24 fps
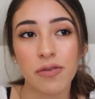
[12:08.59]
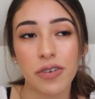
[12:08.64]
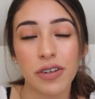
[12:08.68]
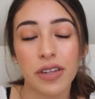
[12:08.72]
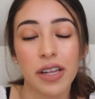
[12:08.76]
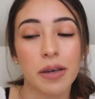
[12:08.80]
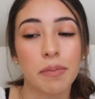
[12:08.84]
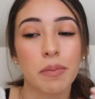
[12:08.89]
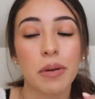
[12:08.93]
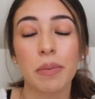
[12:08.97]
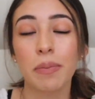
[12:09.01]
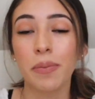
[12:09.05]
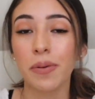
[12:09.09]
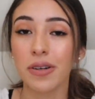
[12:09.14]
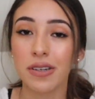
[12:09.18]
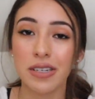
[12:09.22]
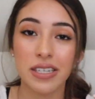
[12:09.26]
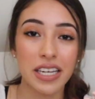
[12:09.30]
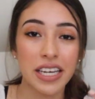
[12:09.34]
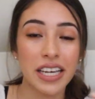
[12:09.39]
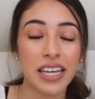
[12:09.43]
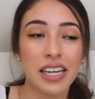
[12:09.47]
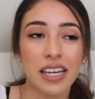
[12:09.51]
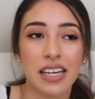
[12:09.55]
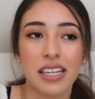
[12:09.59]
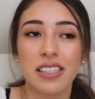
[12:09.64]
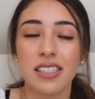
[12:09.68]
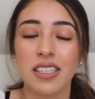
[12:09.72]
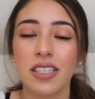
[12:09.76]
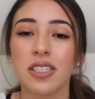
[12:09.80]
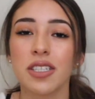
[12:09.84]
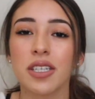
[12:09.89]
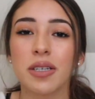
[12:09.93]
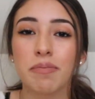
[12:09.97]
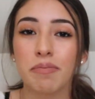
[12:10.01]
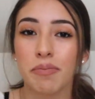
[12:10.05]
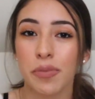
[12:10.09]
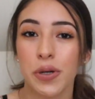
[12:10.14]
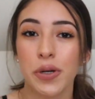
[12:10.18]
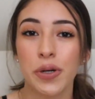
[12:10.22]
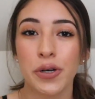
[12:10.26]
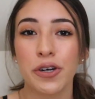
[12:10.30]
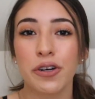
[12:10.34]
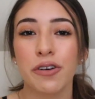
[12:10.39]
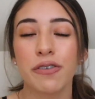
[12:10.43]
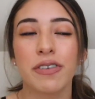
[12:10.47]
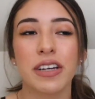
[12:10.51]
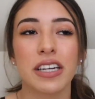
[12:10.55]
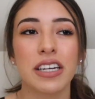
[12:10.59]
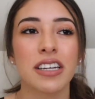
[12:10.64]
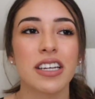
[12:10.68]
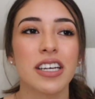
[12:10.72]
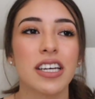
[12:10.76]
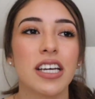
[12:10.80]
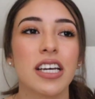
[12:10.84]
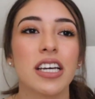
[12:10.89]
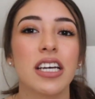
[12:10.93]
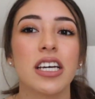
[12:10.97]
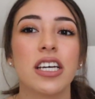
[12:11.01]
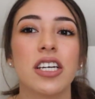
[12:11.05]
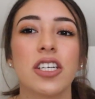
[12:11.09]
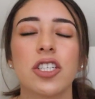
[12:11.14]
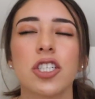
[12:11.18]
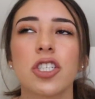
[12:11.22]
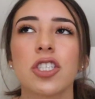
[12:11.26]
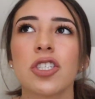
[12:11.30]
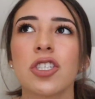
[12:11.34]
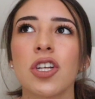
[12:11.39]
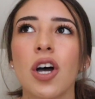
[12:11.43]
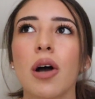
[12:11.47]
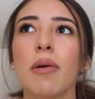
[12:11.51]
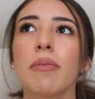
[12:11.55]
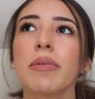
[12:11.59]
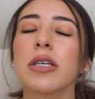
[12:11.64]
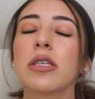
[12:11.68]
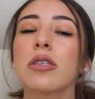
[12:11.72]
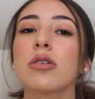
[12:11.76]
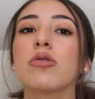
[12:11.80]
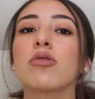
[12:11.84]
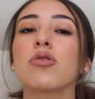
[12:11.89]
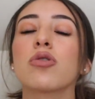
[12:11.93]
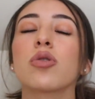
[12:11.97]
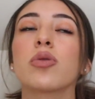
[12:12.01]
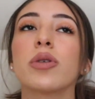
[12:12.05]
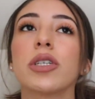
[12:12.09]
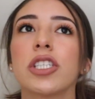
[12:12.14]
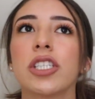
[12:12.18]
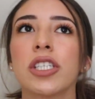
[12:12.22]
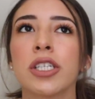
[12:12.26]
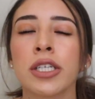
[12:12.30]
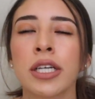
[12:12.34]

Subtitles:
for like people to dance and to move and just not be so squished